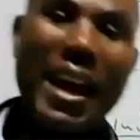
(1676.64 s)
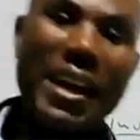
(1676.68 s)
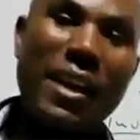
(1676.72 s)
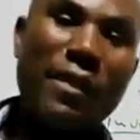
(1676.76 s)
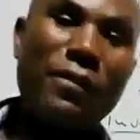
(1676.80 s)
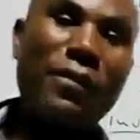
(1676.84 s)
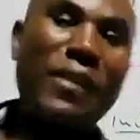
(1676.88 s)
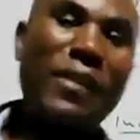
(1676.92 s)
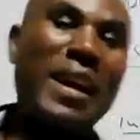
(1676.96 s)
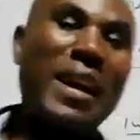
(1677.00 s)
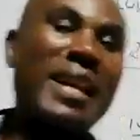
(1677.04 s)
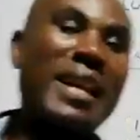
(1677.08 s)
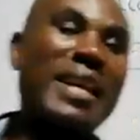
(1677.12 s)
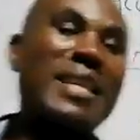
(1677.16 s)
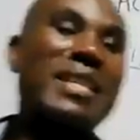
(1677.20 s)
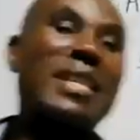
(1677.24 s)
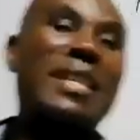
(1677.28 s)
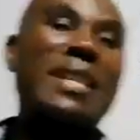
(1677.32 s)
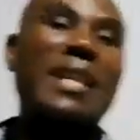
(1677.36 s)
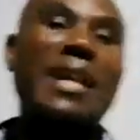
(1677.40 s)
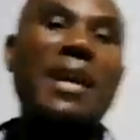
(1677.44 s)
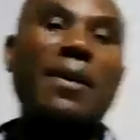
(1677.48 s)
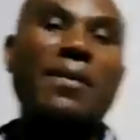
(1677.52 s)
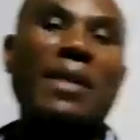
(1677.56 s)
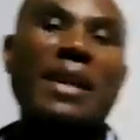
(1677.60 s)
IFRS
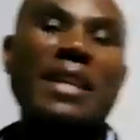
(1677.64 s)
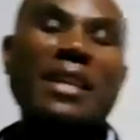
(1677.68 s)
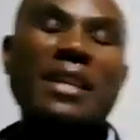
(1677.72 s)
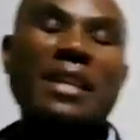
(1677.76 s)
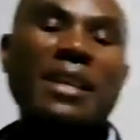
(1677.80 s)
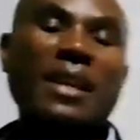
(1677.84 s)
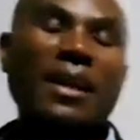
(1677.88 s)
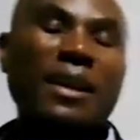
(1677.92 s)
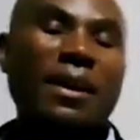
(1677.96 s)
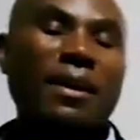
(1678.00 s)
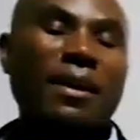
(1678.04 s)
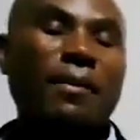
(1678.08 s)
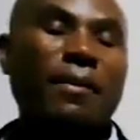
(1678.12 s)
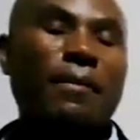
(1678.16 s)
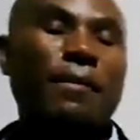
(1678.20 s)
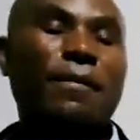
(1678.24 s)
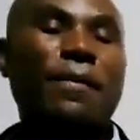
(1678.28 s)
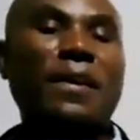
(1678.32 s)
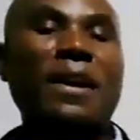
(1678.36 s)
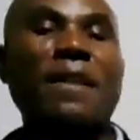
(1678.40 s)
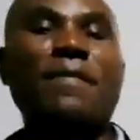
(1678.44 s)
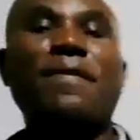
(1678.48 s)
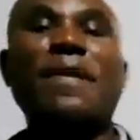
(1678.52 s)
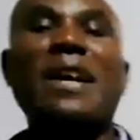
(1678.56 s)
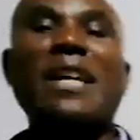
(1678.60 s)
11
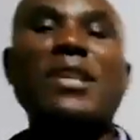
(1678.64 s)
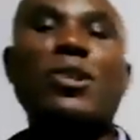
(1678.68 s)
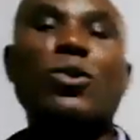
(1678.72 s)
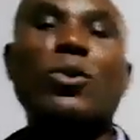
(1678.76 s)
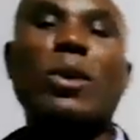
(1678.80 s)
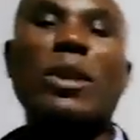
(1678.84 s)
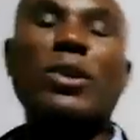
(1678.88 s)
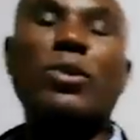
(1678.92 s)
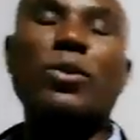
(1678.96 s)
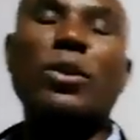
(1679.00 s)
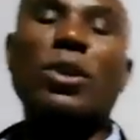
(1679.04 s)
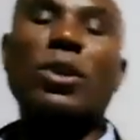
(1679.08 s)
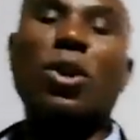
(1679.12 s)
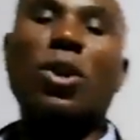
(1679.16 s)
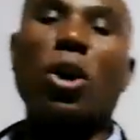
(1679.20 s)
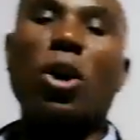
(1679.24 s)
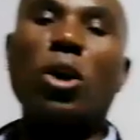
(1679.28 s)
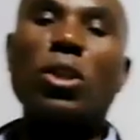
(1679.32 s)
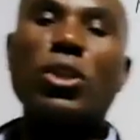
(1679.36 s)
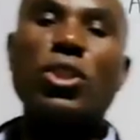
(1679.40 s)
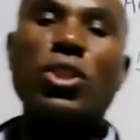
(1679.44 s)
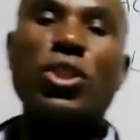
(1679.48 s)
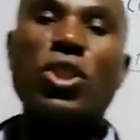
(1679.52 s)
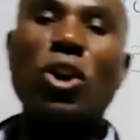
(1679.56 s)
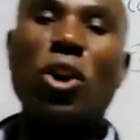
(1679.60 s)
favors what we
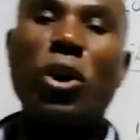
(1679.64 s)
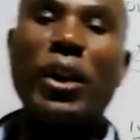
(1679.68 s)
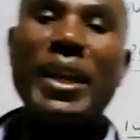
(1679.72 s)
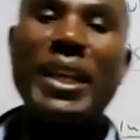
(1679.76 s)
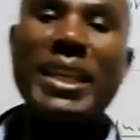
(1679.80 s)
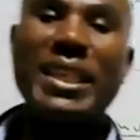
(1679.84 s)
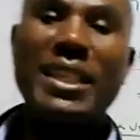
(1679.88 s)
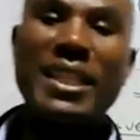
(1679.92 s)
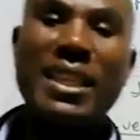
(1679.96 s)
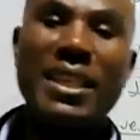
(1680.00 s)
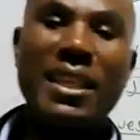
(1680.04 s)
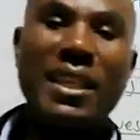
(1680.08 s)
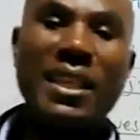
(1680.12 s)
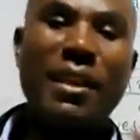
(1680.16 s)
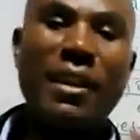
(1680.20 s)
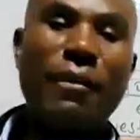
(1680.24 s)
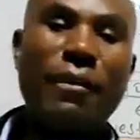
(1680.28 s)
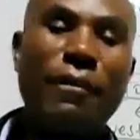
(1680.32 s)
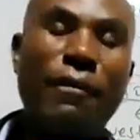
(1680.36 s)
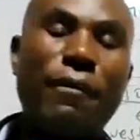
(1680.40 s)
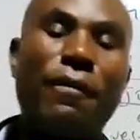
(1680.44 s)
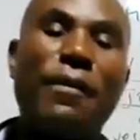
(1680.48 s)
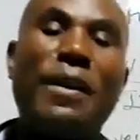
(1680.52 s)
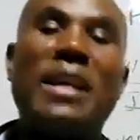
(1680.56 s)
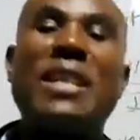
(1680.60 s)
call joint
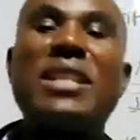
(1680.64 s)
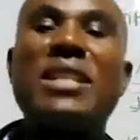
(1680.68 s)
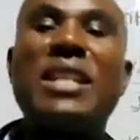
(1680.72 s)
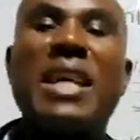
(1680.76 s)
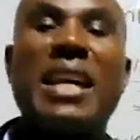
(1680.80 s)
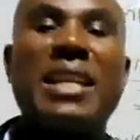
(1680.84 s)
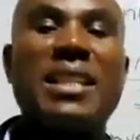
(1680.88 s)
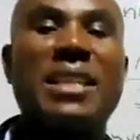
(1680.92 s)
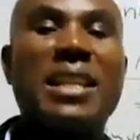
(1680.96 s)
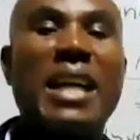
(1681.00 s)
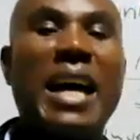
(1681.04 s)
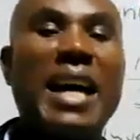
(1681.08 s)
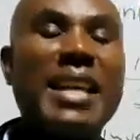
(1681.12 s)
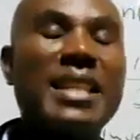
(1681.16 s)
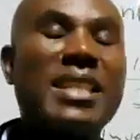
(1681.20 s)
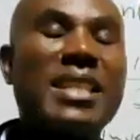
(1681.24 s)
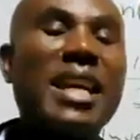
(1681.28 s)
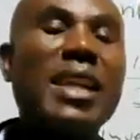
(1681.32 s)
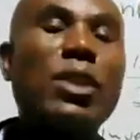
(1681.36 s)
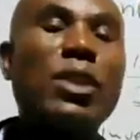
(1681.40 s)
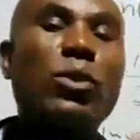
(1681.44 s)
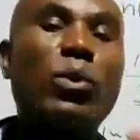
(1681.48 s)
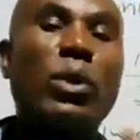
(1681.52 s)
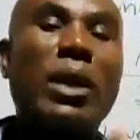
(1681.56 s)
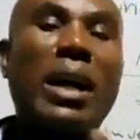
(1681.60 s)
ventures. I
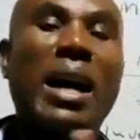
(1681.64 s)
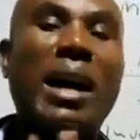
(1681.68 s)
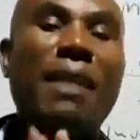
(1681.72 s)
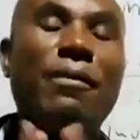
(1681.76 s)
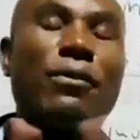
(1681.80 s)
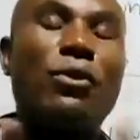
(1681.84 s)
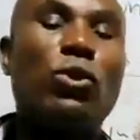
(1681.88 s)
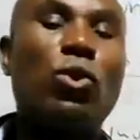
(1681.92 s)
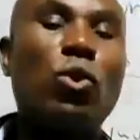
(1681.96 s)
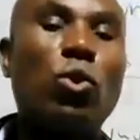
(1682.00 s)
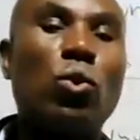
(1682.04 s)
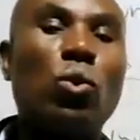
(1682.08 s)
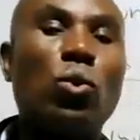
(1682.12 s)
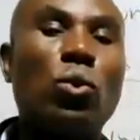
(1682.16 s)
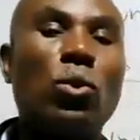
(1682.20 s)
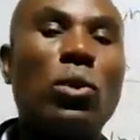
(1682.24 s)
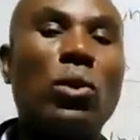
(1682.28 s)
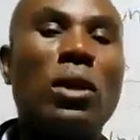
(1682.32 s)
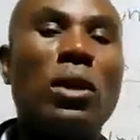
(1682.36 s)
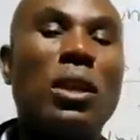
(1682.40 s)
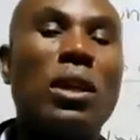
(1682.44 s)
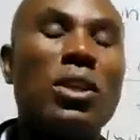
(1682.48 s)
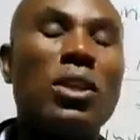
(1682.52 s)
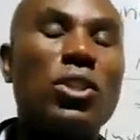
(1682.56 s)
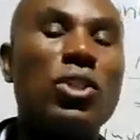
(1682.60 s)
said we have
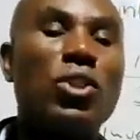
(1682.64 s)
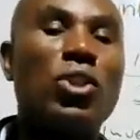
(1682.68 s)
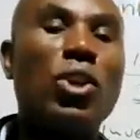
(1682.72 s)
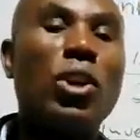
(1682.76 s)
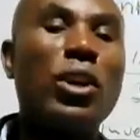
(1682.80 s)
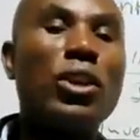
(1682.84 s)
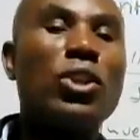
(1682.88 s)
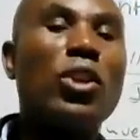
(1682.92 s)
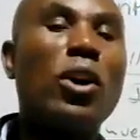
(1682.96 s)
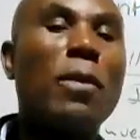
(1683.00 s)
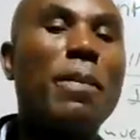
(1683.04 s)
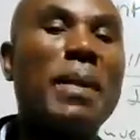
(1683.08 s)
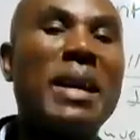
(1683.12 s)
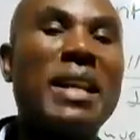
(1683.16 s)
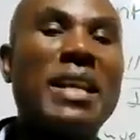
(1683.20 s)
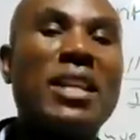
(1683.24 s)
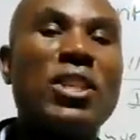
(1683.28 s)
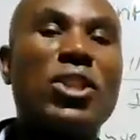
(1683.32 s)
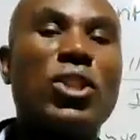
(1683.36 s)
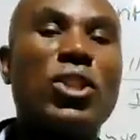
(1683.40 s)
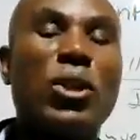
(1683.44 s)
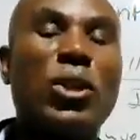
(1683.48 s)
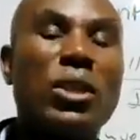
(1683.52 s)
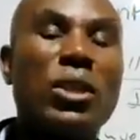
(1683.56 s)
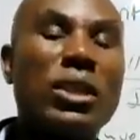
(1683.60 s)
two: joint
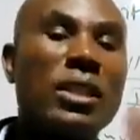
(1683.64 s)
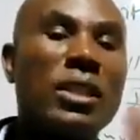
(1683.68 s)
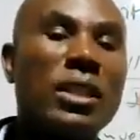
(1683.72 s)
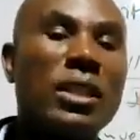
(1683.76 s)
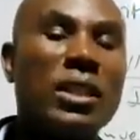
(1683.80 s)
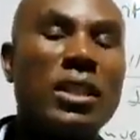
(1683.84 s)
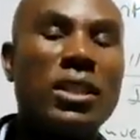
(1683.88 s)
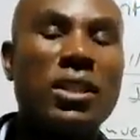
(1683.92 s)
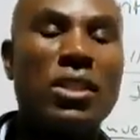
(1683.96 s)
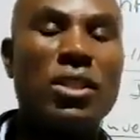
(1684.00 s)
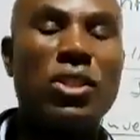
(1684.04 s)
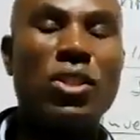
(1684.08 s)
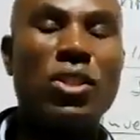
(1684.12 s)
operation,